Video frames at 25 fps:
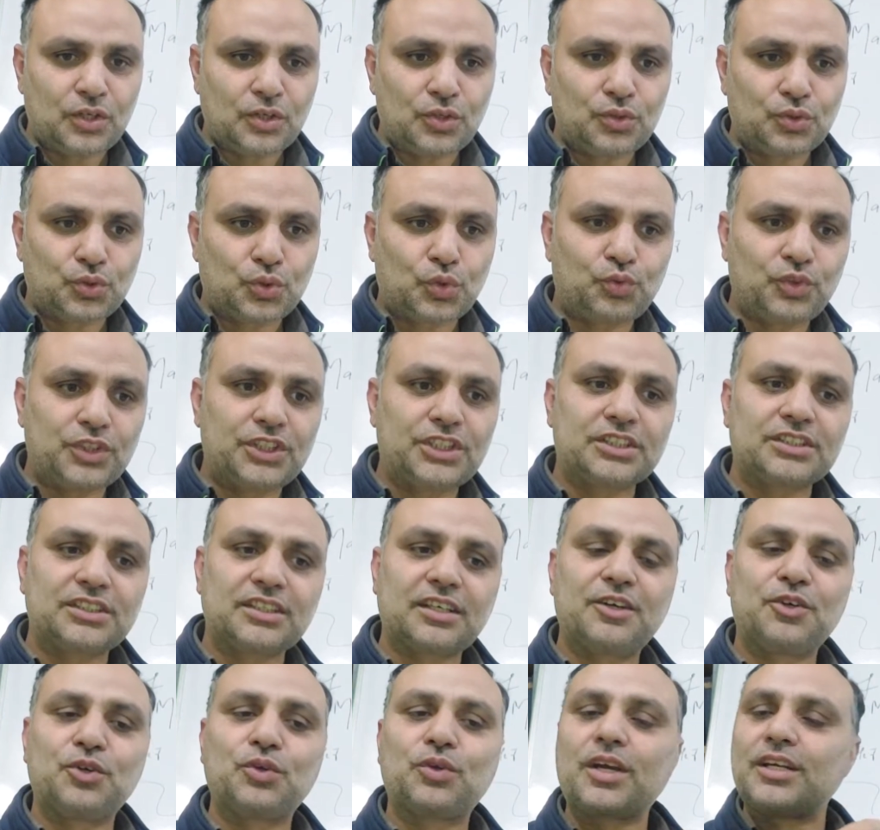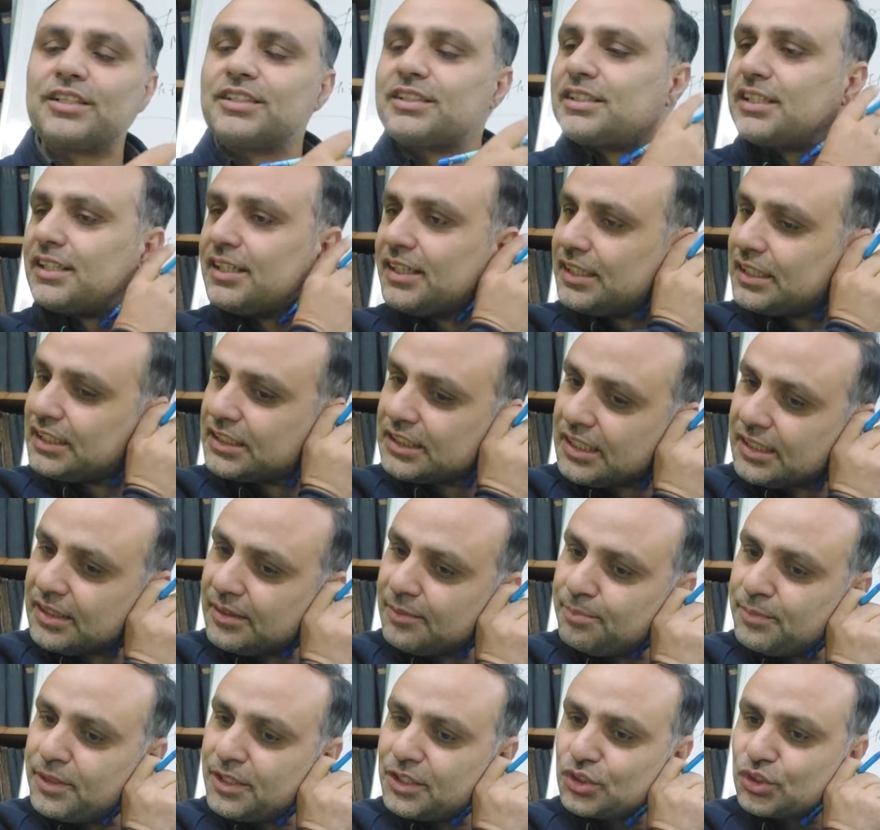So which is you can say it's a
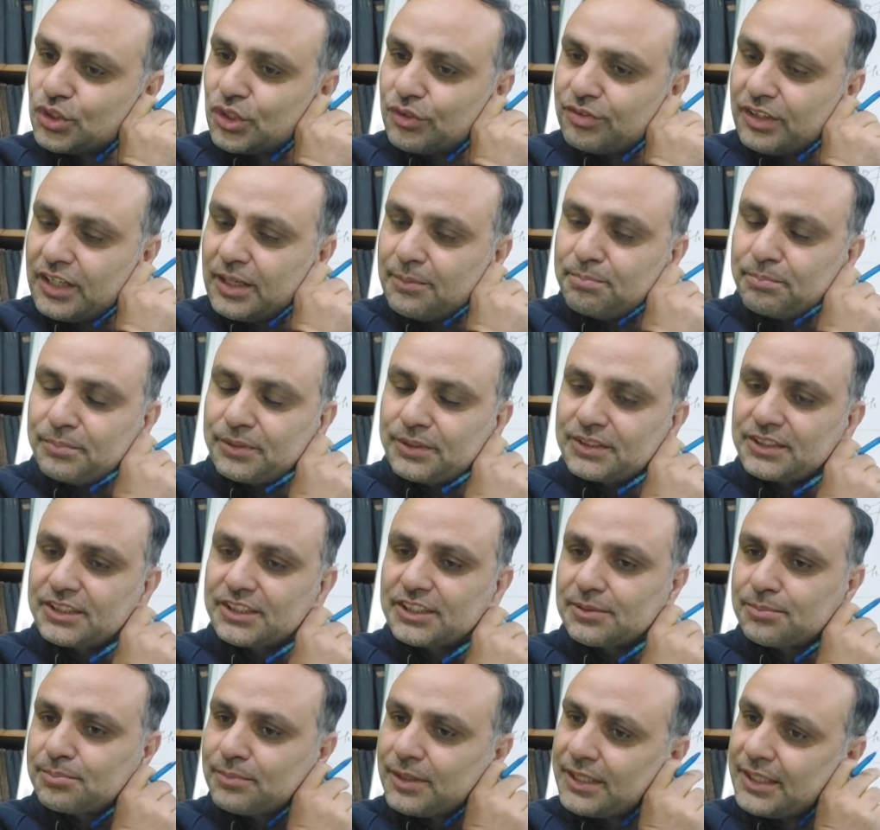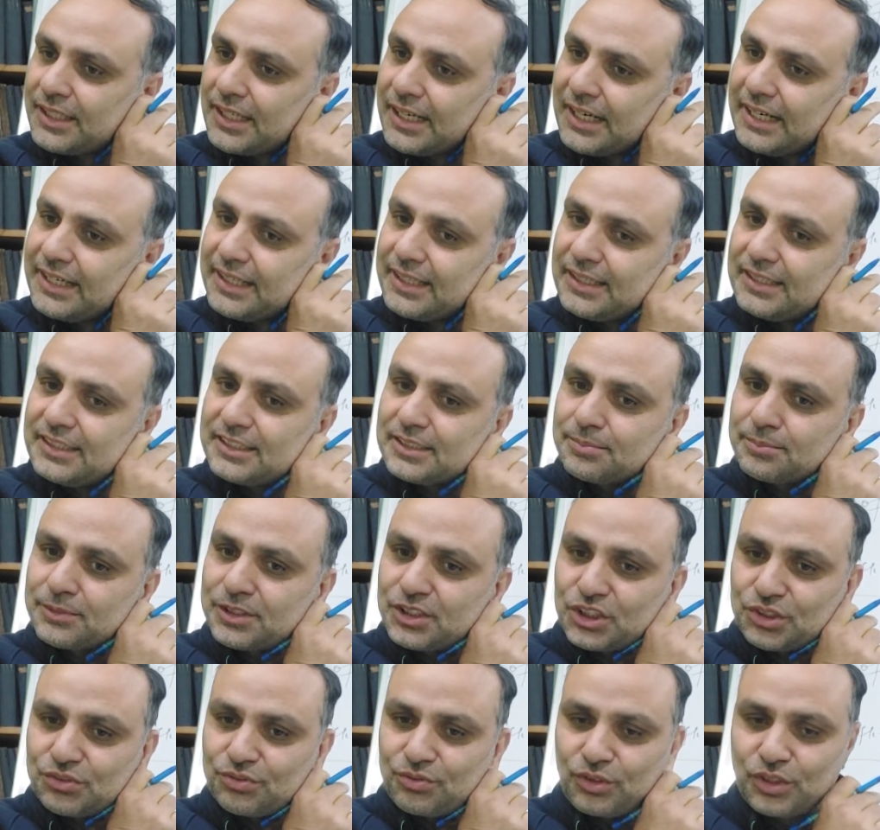mix of empiricism and idealism,
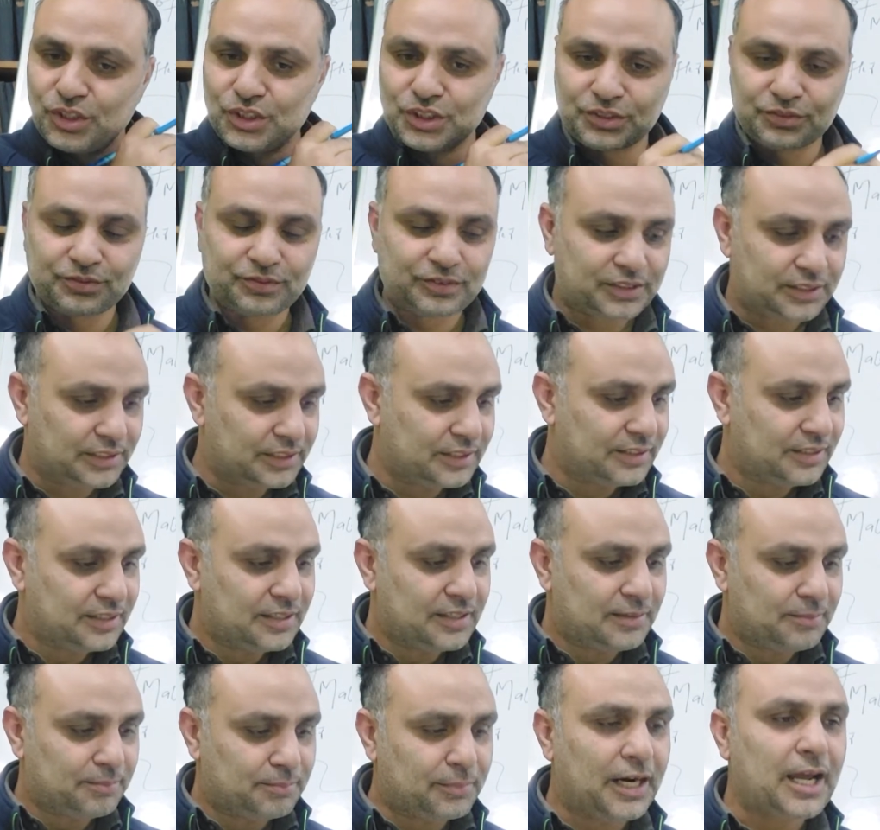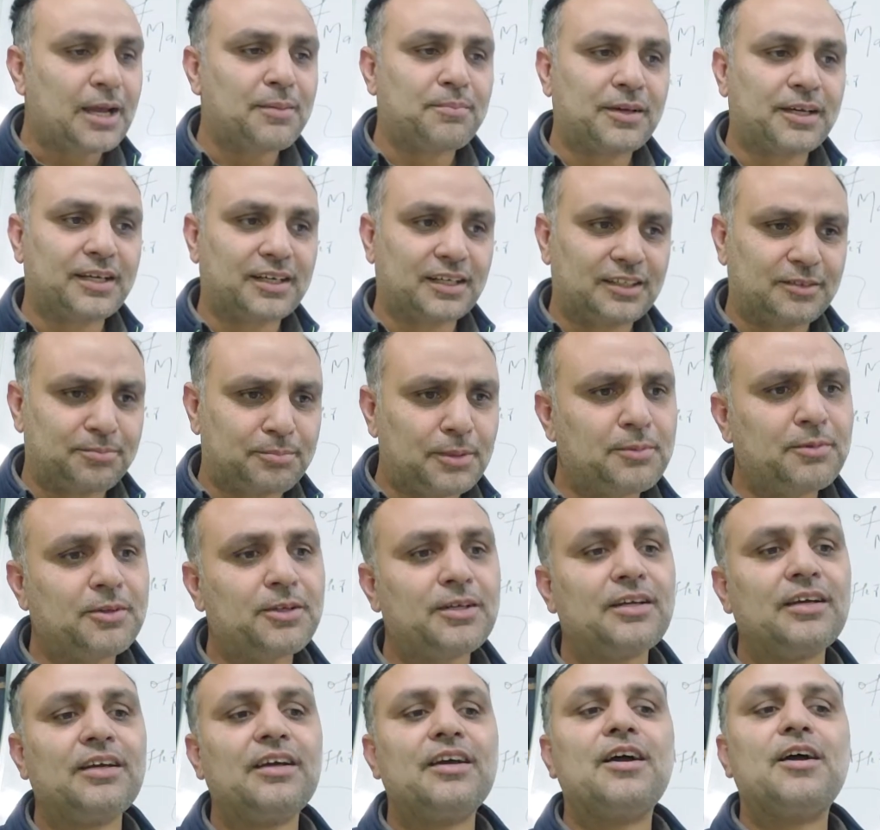his philosophy primarily.
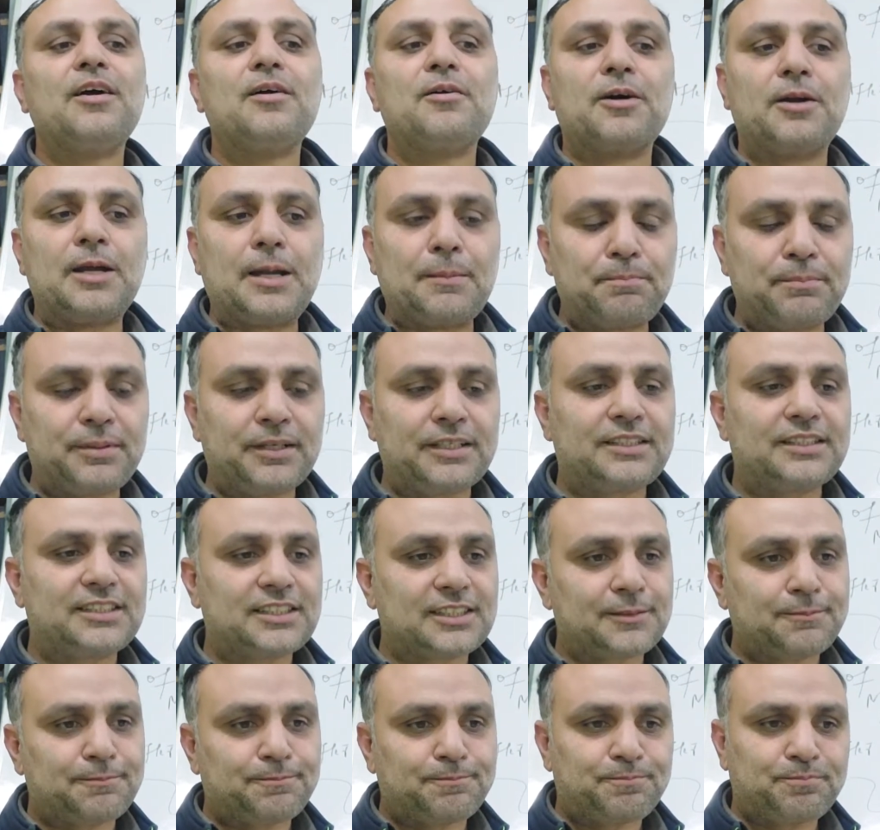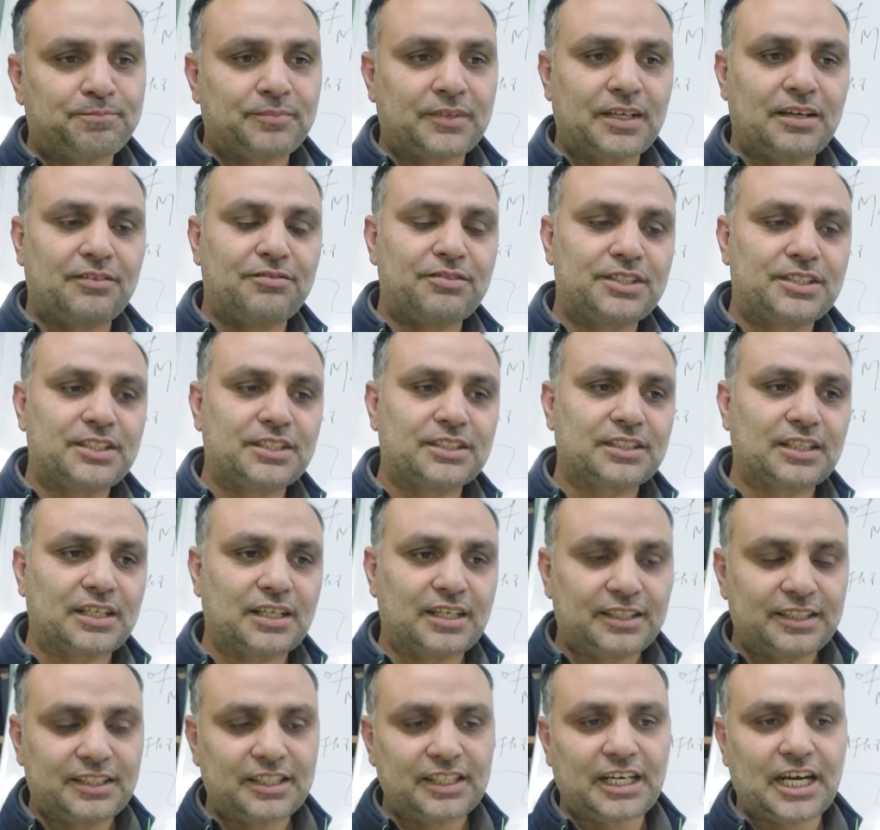Maybe empiricism, which is
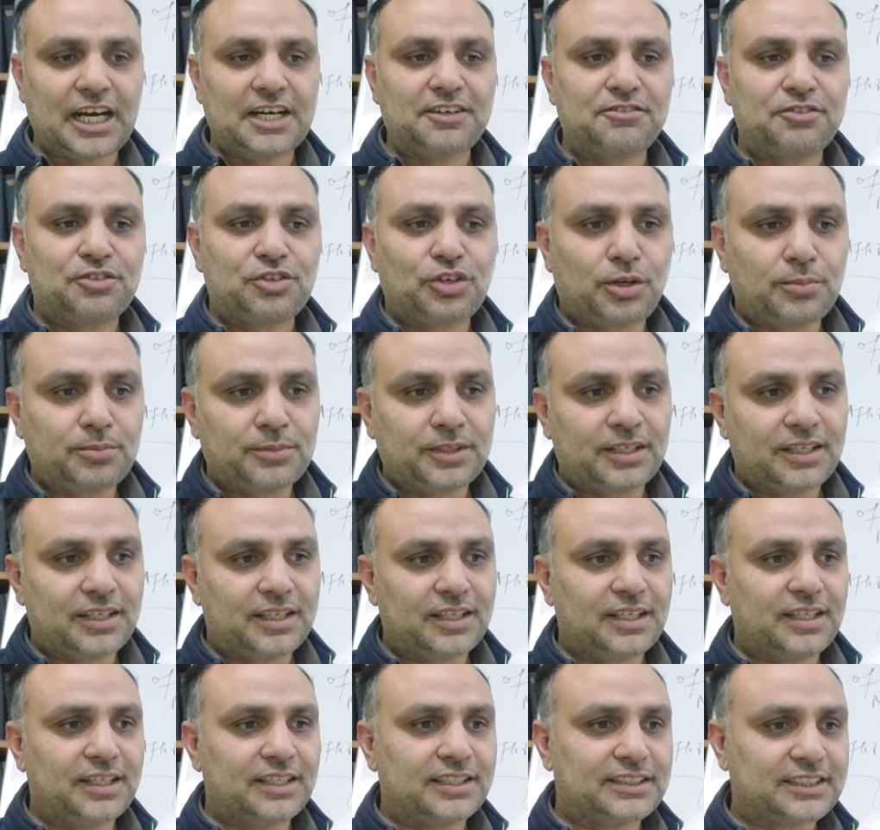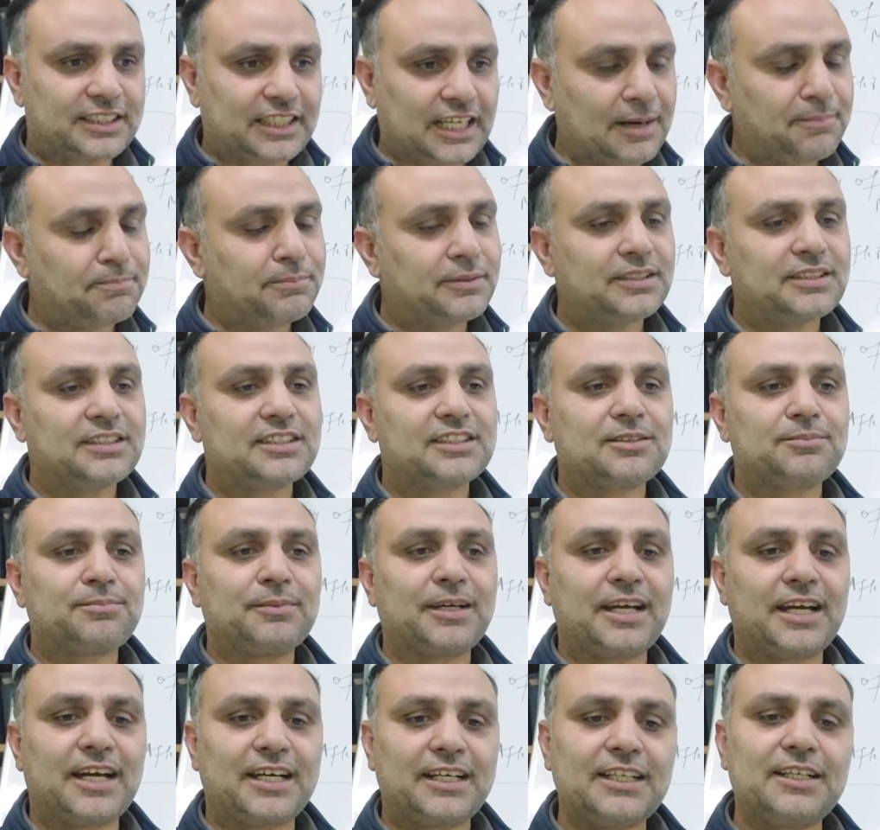derived from skepticism
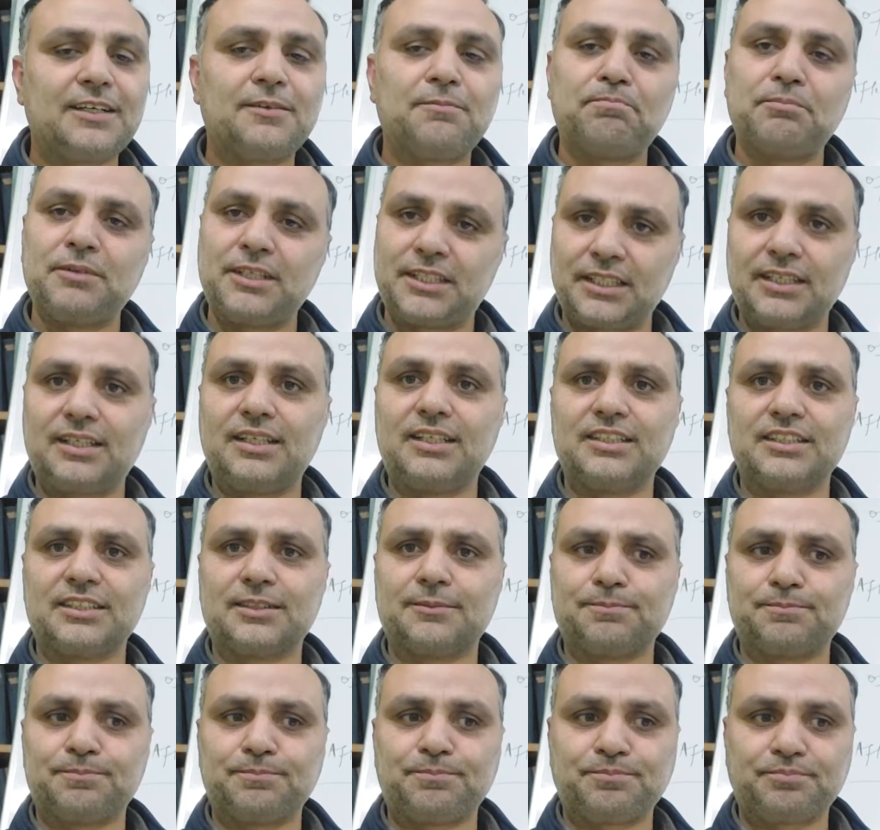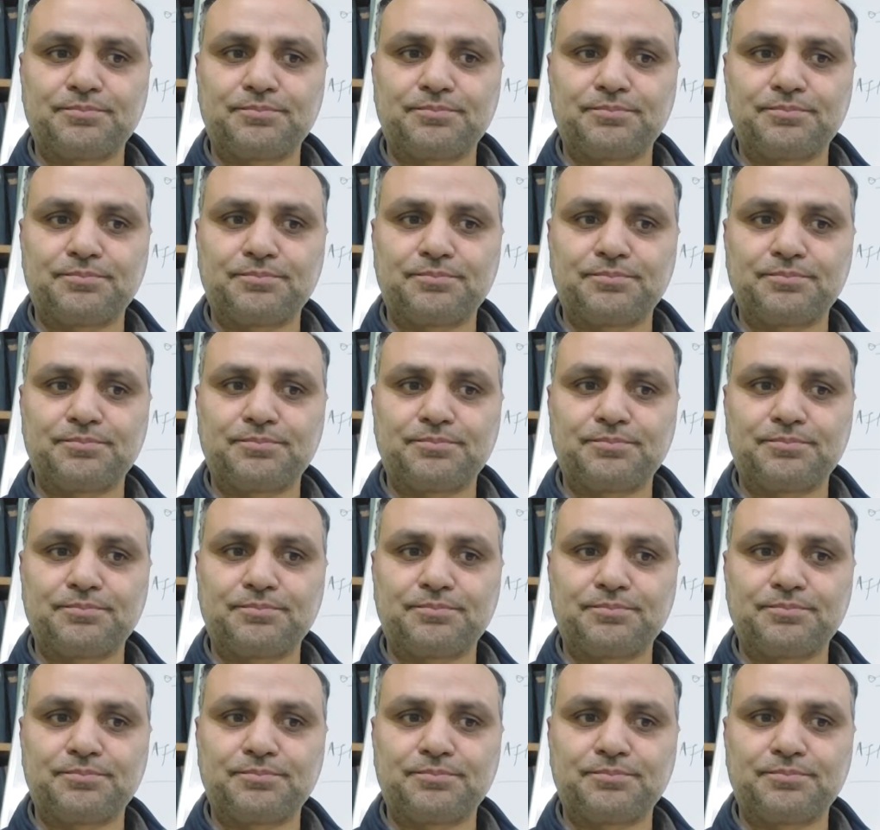and materialism,